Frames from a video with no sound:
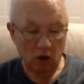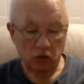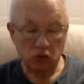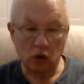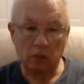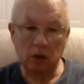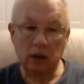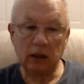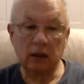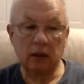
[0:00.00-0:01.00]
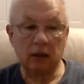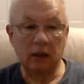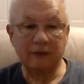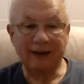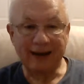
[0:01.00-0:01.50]
troubling, and
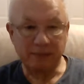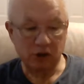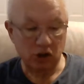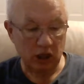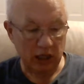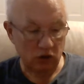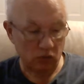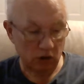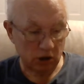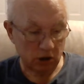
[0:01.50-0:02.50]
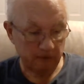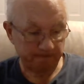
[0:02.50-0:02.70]
at times dangerous.